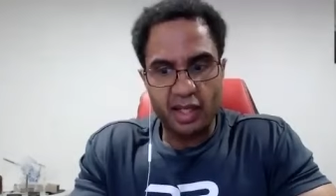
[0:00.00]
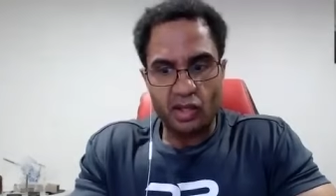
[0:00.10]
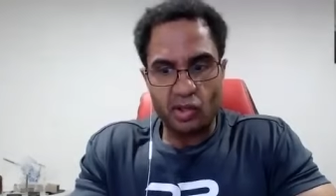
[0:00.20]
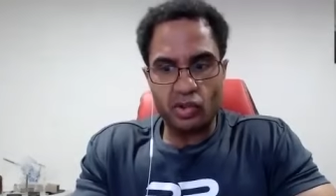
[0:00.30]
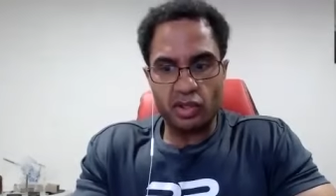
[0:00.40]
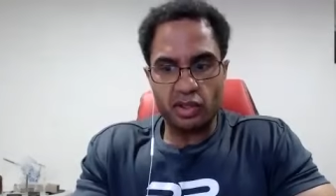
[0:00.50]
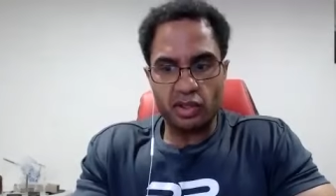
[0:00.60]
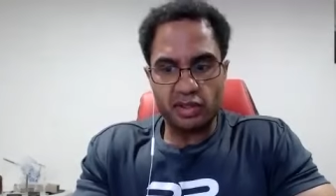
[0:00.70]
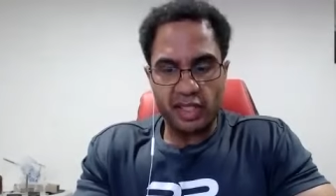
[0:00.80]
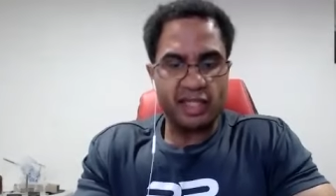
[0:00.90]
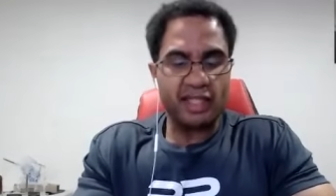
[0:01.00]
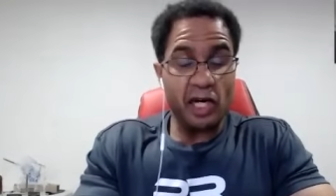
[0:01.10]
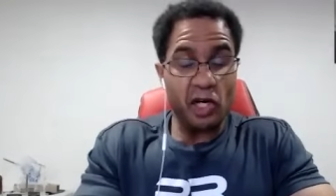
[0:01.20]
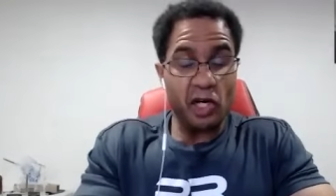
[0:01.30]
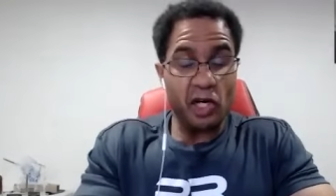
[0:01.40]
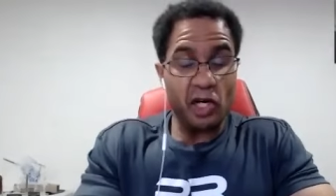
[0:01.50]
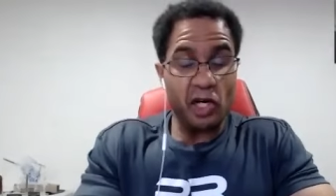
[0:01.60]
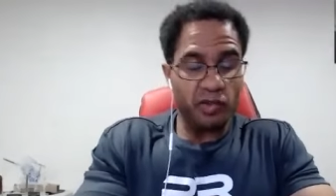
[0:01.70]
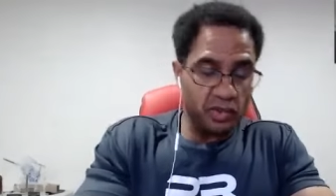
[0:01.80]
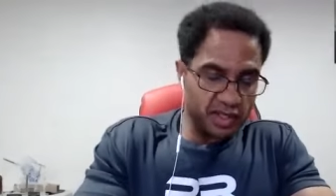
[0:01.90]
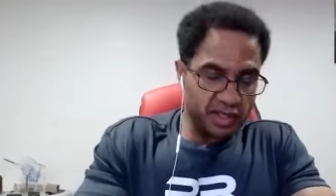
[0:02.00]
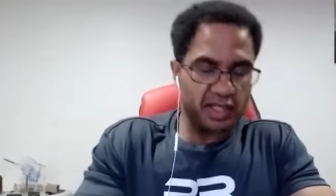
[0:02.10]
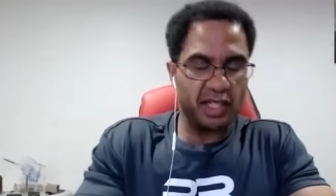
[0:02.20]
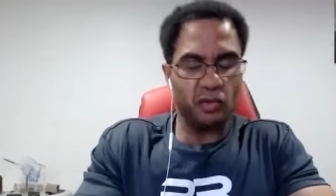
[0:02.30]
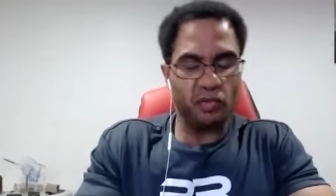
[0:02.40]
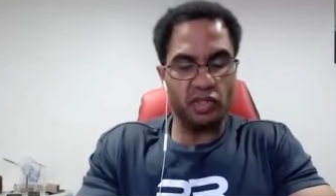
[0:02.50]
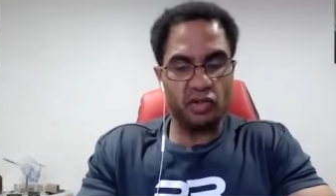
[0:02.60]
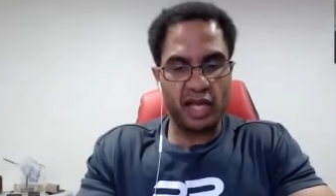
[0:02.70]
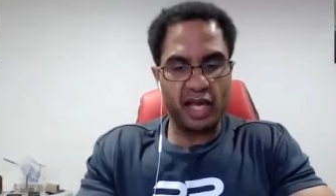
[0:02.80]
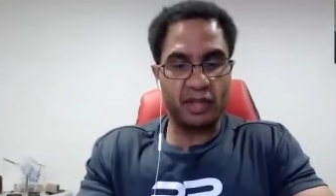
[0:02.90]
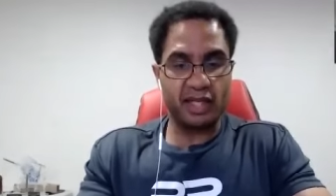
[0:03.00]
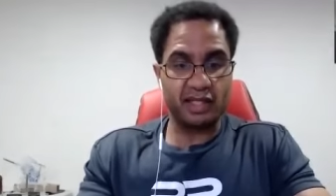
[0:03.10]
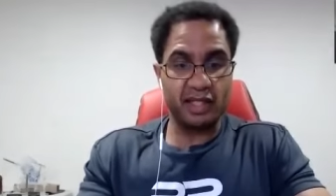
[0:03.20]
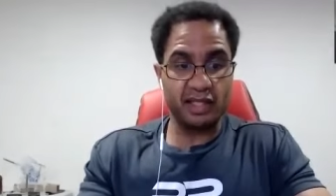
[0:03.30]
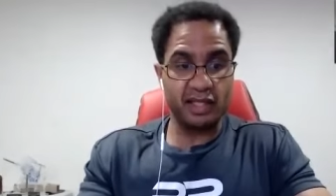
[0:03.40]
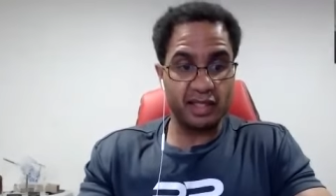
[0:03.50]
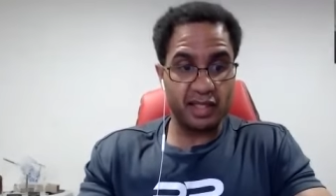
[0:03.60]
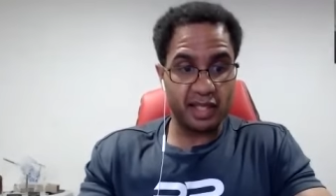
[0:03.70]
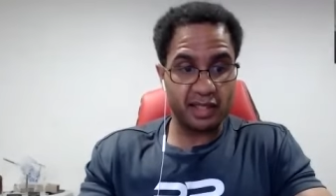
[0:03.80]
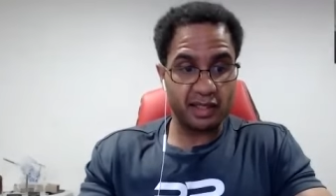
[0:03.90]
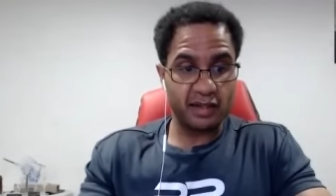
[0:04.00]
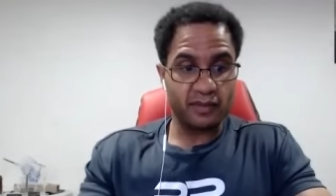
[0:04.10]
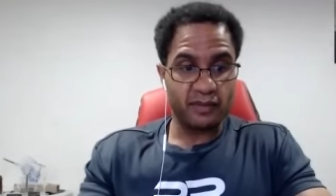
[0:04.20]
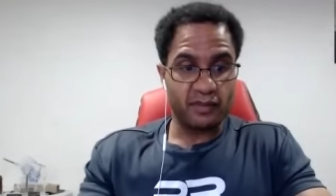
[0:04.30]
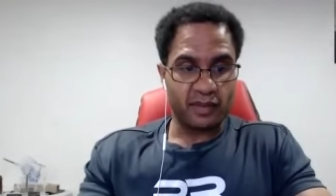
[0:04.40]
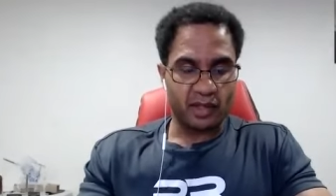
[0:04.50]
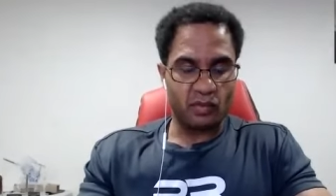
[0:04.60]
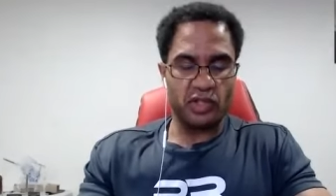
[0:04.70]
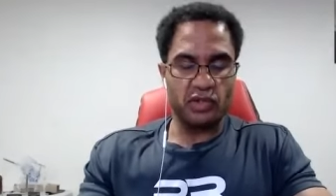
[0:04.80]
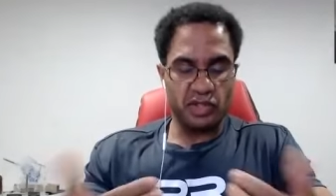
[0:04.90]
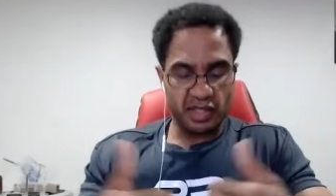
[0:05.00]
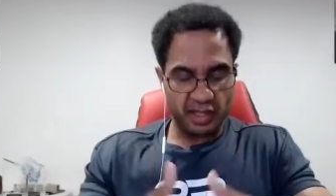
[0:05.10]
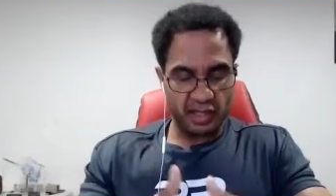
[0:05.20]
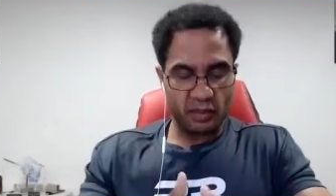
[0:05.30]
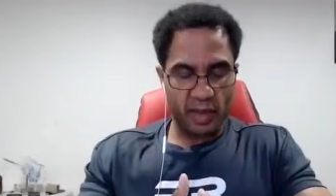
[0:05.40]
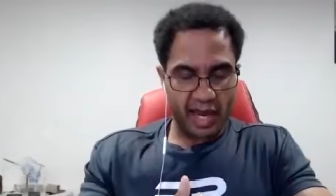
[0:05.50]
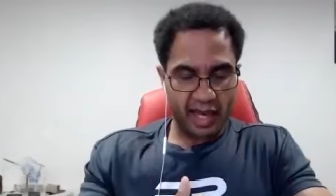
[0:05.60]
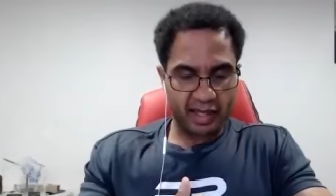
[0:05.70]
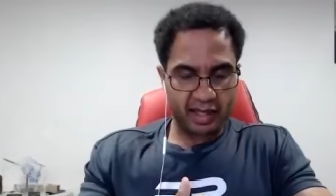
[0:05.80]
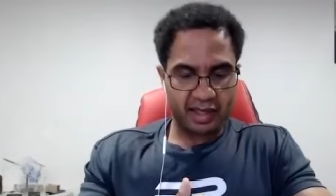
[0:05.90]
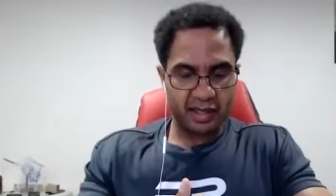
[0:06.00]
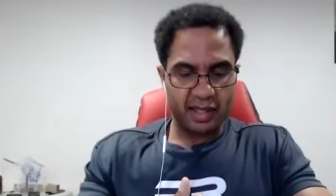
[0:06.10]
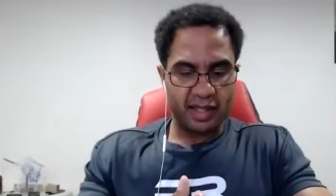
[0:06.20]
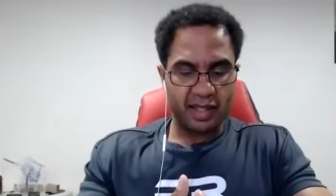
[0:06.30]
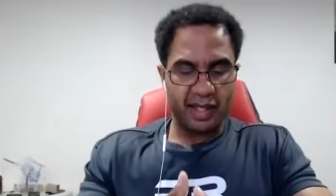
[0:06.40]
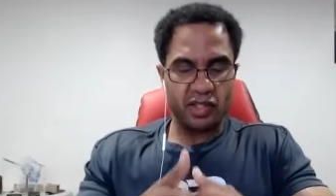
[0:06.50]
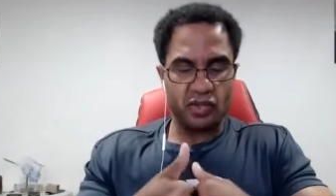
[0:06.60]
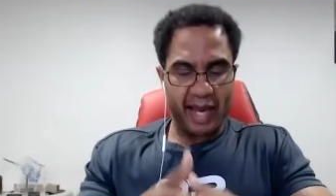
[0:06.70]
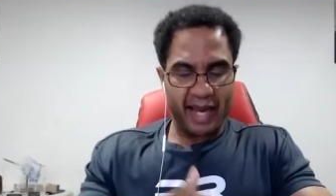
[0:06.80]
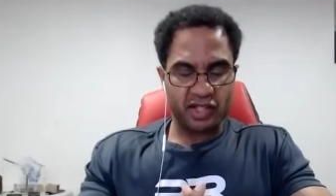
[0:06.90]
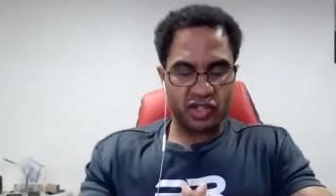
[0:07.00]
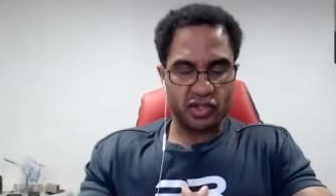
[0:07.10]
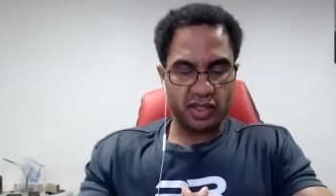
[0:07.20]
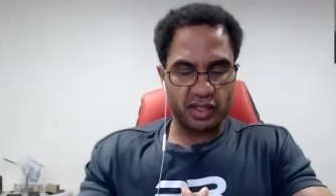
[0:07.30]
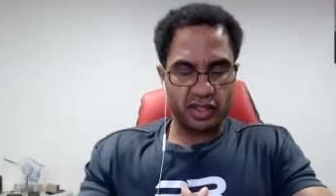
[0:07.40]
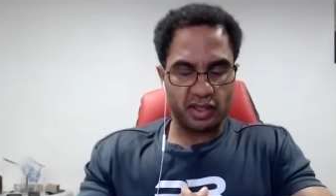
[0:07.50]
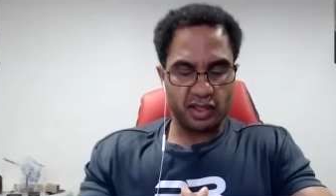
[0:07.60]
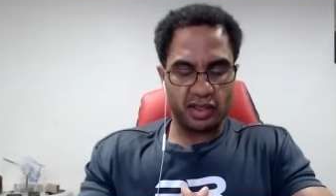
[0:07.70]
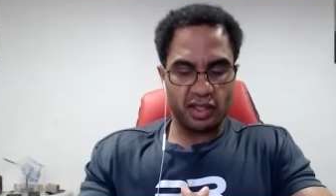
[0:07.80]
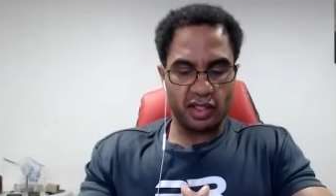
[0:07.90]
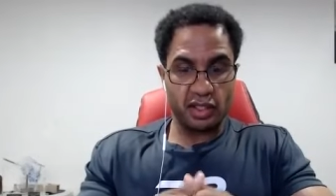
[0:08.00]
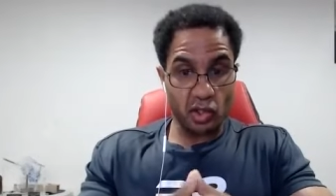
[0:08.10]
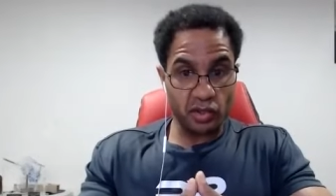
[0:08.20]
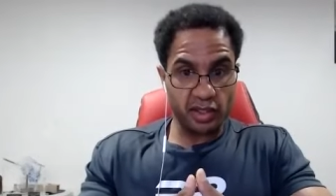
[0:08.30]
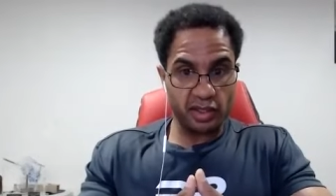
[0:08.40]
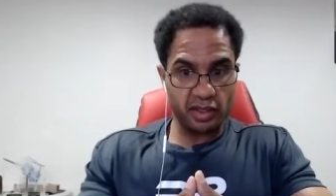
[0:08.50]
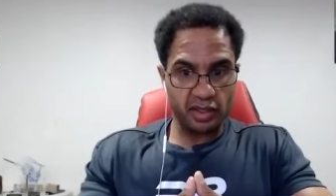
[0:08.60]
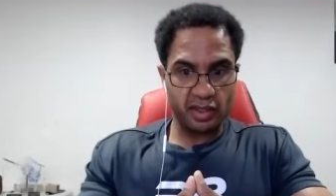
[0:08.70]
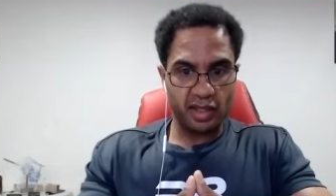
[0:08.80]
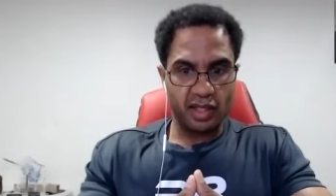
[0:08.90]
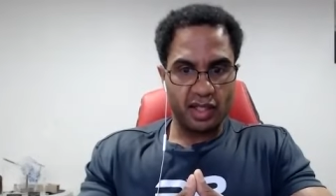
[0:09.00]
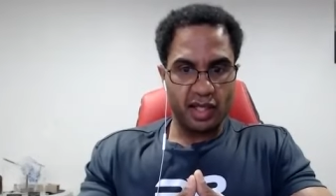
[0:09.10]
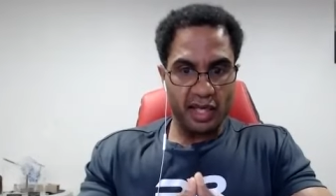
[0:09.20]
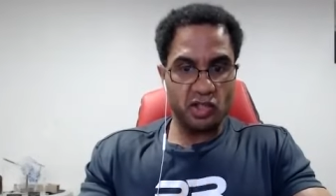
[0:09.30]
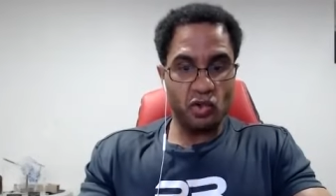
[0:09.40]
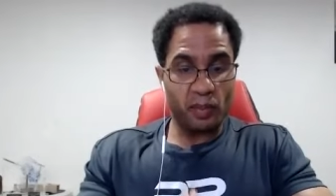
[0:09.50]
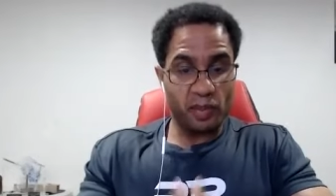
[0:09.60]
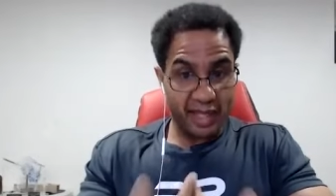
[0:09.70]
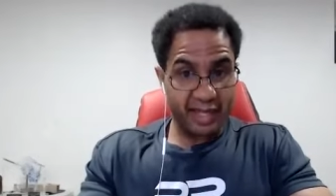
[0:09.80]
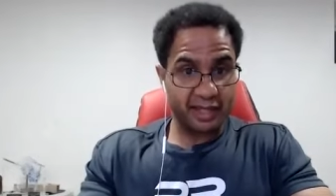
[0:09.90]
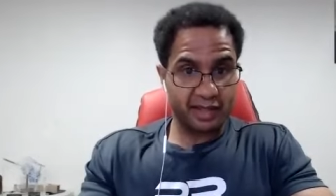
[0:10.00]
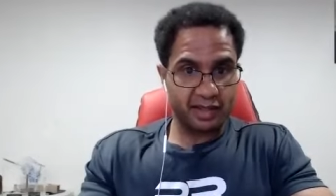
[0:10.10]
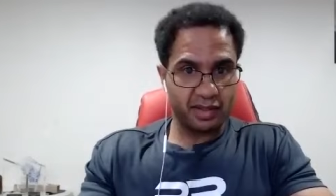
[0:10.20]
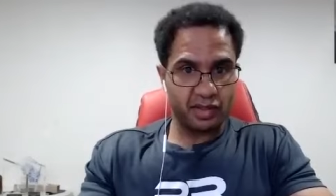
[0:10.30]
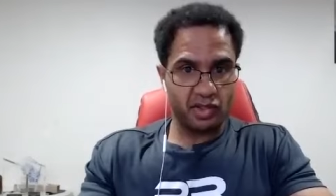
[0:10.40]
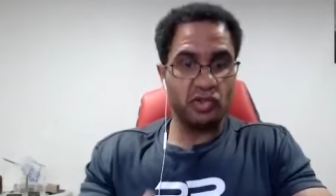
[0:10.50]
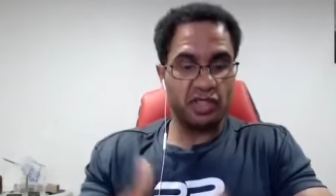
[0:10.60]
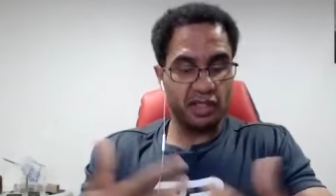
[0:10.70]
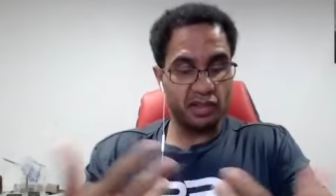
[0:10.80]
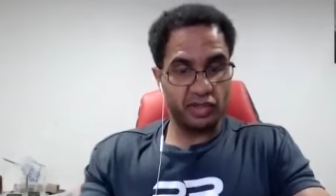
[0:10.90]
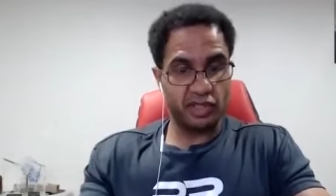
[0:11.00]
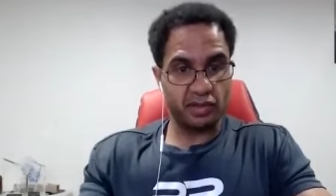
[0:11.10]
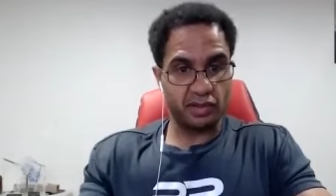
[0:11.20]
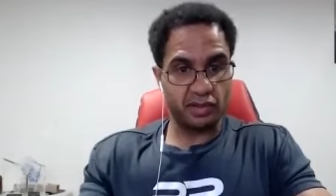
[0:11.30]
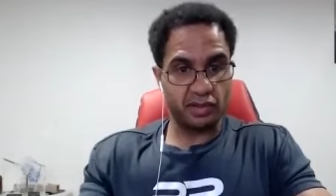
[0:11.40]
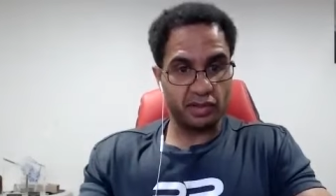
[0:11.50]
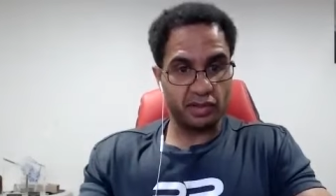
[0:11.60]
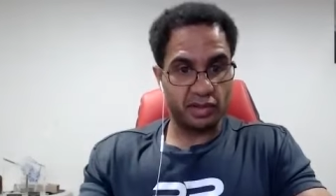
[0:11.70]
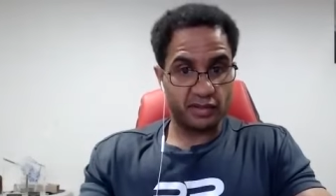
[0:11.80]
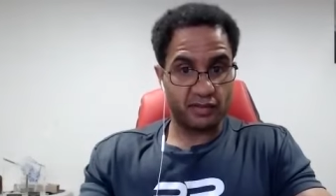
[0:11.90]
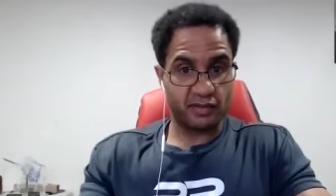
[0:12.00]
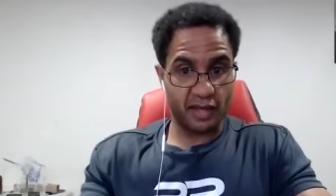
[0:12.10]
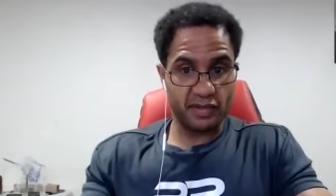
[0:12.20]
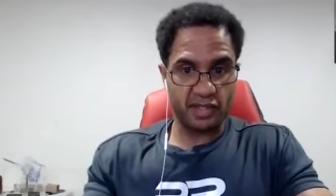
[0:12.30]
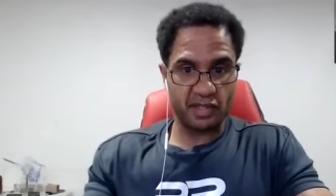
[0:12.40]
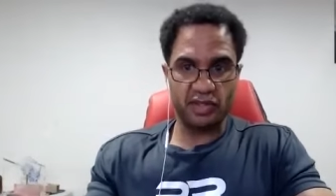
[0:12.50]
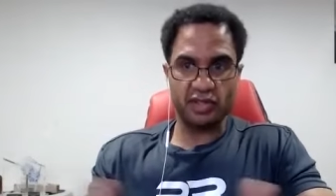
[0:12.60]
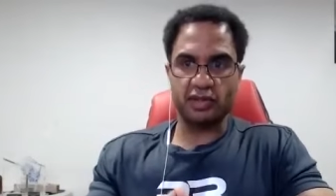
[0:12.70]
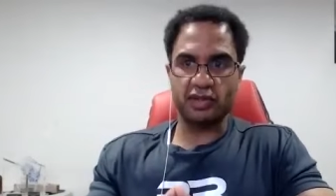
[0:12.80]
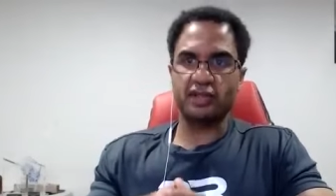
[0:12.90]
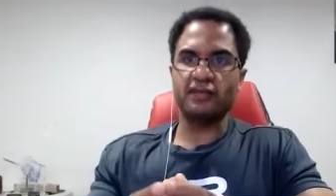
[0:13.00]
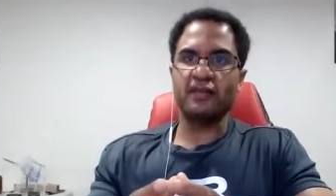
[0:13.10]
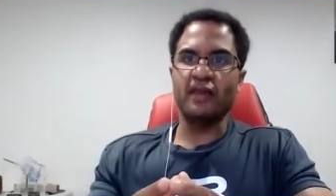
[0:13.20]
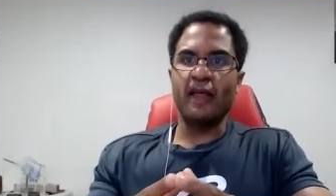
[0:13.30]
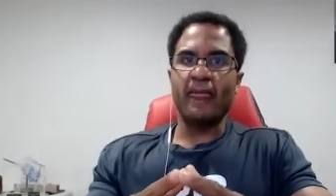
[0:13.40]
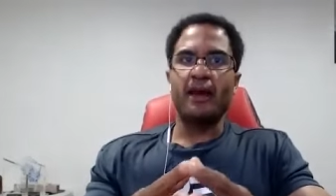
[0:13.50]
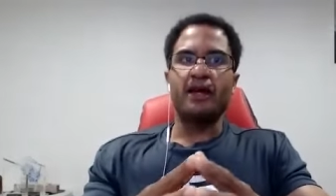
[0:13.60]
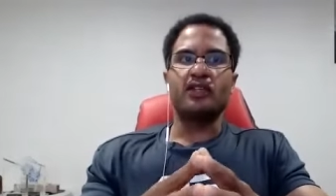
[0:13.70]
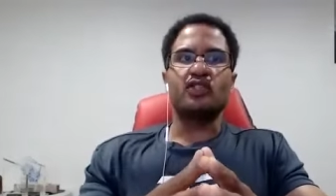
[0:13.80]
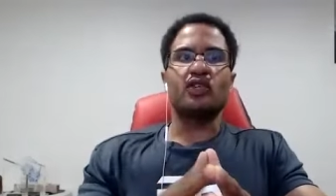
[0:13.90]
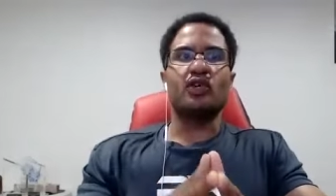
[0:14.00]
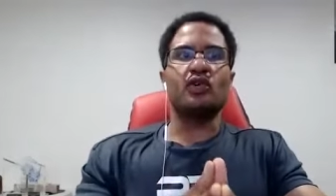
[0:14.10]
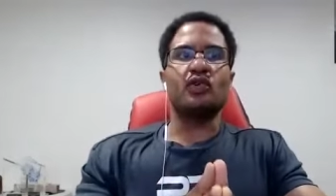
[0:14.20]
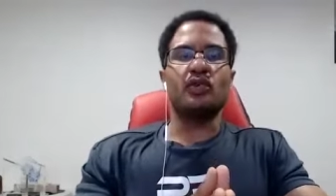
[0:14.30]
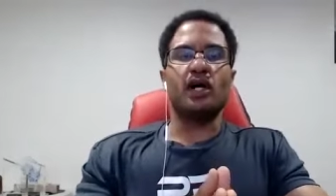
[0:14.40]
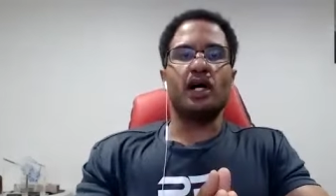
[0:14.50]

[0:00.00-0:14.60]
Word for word: or they didn't help me do this, they didn't help me do that. But at the end of the day, when you sitting back and you actually are learning and you applying, you see the results. Definitely see the results. So